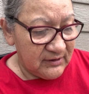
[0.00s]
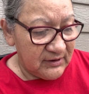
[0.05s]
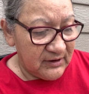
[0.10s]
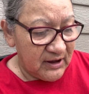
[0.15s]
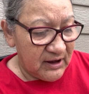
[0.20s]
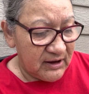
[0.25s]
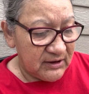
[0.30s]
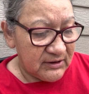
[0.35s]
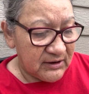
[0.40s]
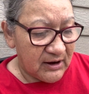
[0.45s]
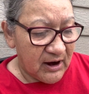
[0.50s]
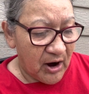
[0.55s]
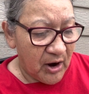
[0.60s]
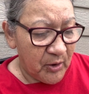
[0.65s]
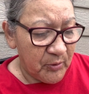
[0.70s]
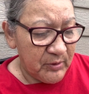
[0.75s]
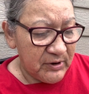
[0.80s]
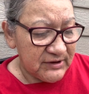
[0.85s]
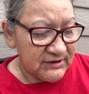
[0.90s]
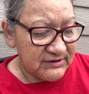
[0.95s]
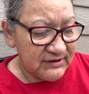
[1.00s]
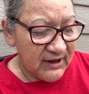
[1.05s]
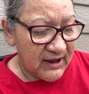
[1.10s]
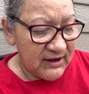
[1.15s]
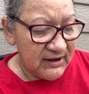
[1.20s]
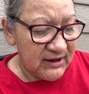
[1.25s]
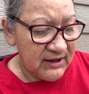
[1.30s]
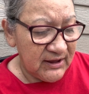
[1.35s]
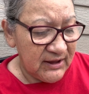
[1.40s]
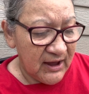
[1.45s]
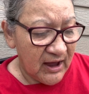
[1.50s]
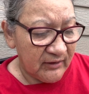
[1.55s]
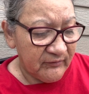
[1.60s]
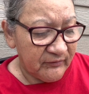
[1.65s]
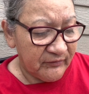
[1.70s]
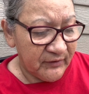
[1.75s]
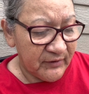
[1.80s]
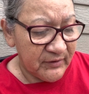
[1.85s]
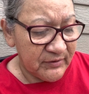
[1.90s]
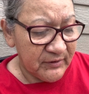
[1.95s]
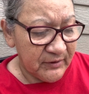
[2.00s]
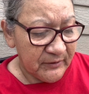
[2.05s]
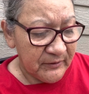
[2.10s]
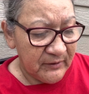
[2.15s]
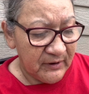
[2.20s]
And Cowie said he had further